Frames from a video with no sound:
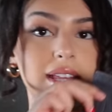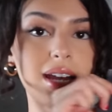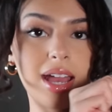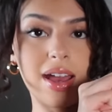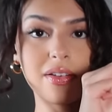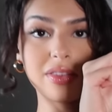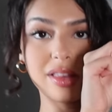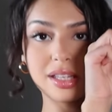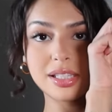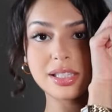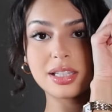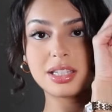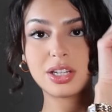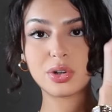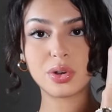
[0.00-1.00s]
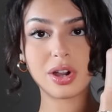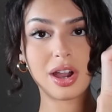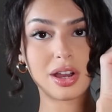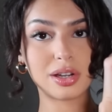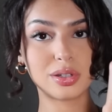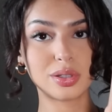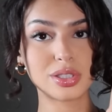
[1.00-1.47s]
then I have this little
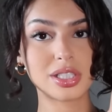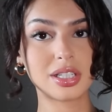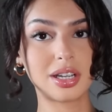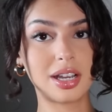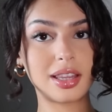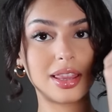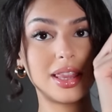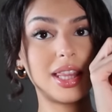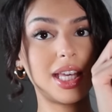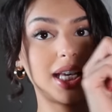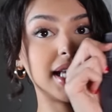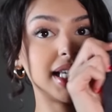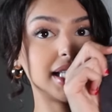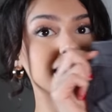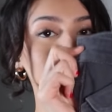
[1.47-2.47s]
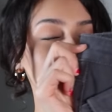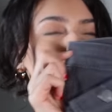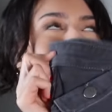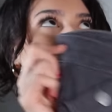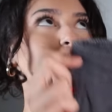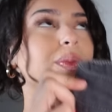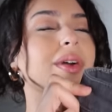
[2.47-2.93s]
cargo skirt. This,
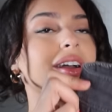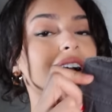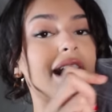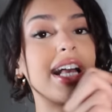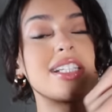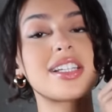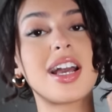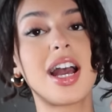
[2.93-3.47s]
oh my gosh,